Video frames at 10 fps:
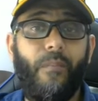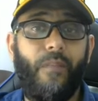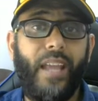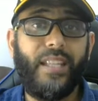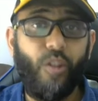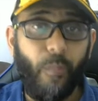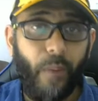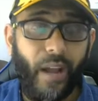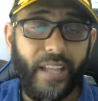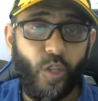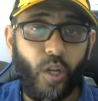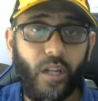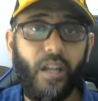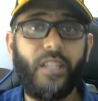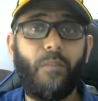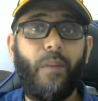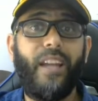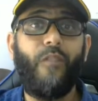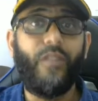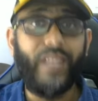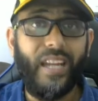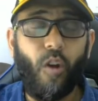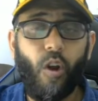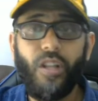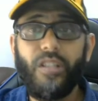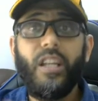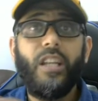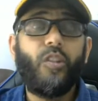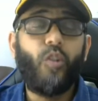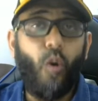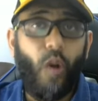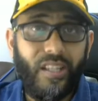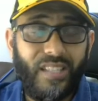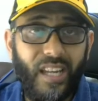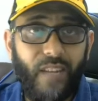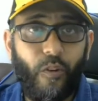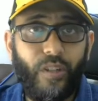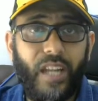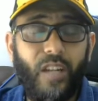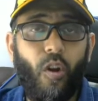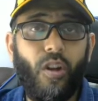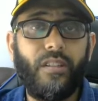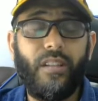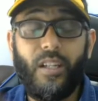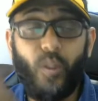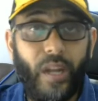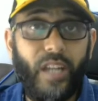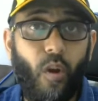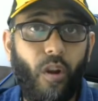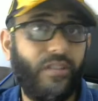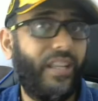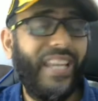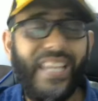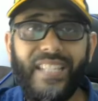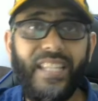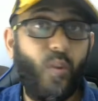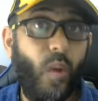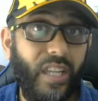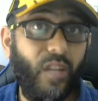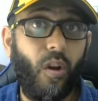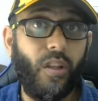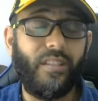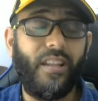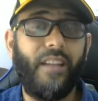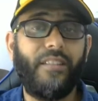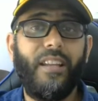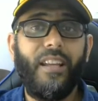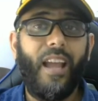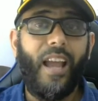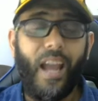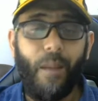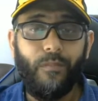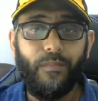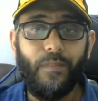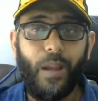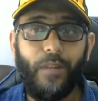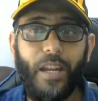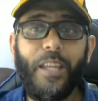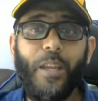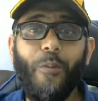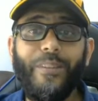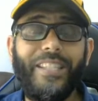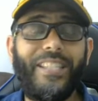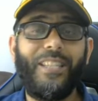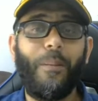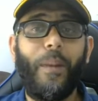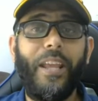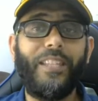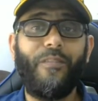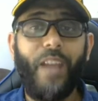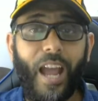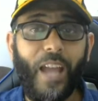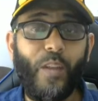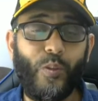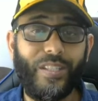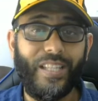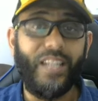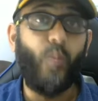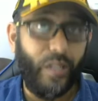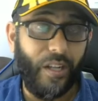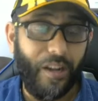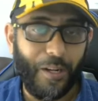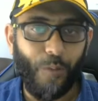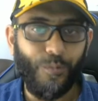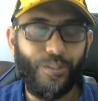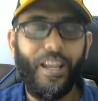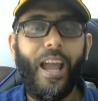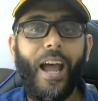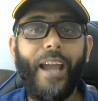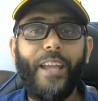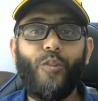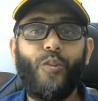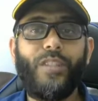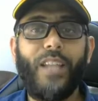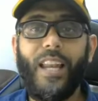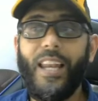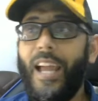SEO, buy SEO Clerks, buy it for $10, go and sell it for $10, $20. Easy $20, guys. I'm telling you, this is a place where I used to sell Twitter accounts. I used to sell